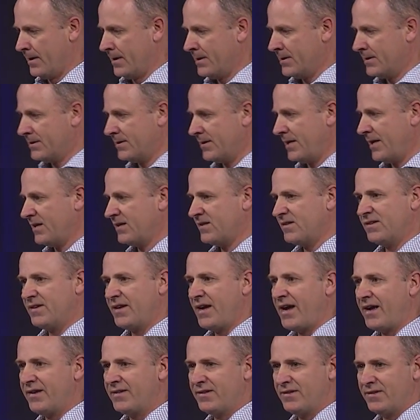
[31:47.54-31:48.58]
saying
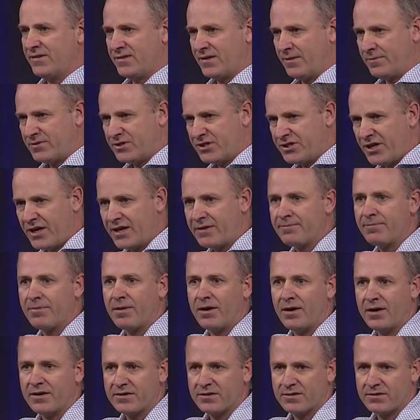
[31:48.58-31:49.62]
SaaS is some
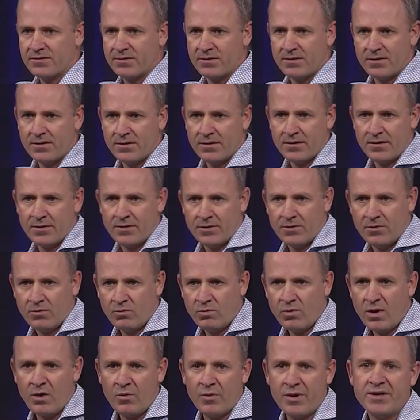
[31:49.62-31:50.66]
checkbox
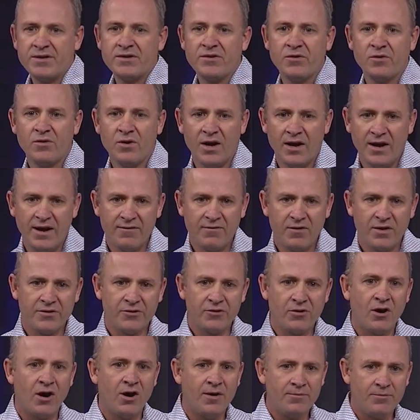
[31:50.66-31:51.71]
while we do have
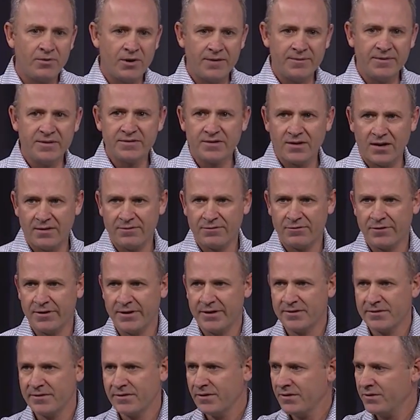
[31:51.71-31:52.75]
other on-premise
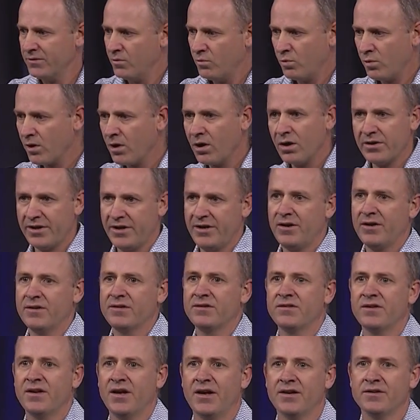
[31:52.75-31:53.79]
offerings. We're all in on
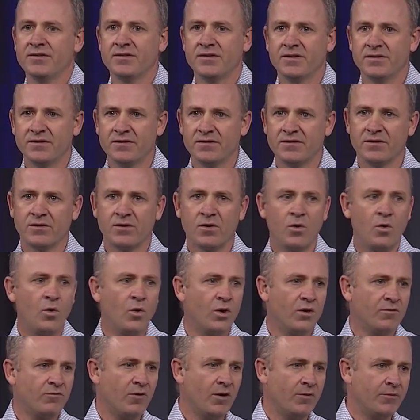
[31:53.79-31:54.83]
SaaS. This is the core
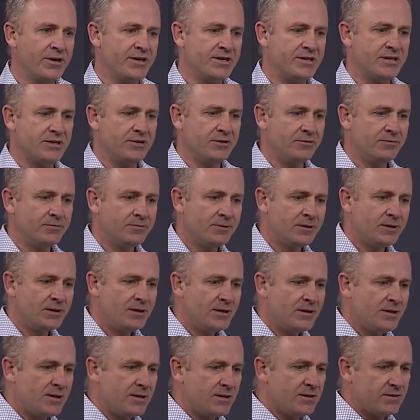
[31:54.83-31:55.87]
of what we do.
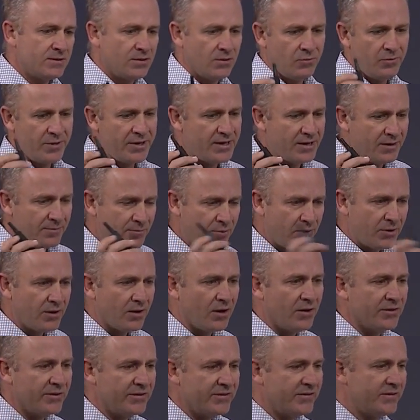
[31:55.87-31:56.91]
So we can put
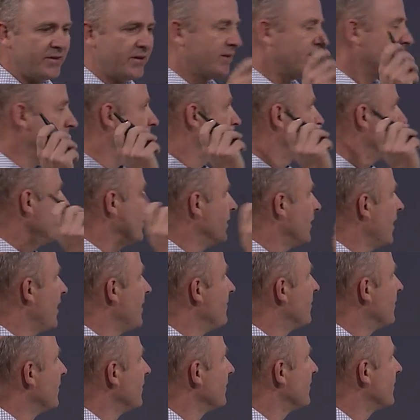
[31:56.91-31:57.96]
all the stickers and
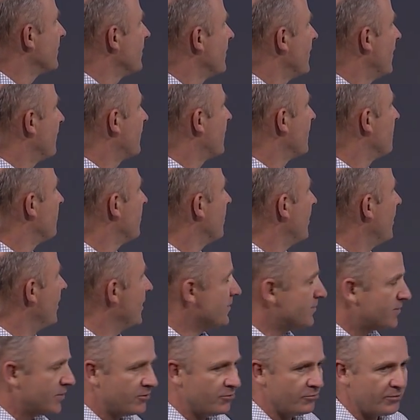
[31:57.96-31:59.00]
labels of compliance,
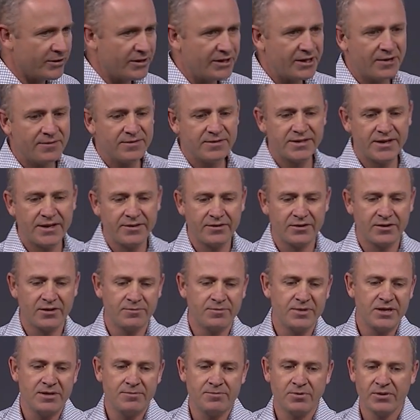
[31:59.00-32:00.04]
but it really comes down to the
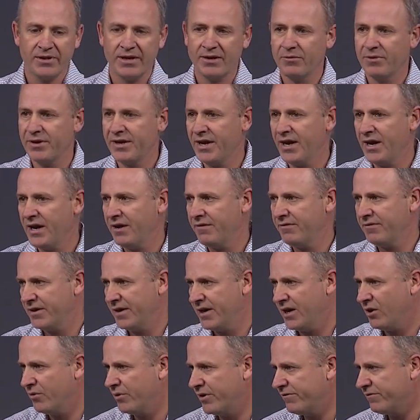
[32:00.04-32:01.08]
people that we have and
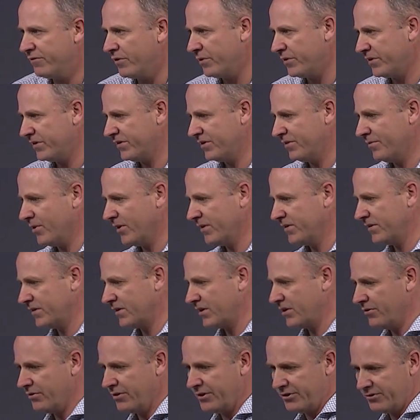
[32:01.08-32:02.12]
how we focus them on securing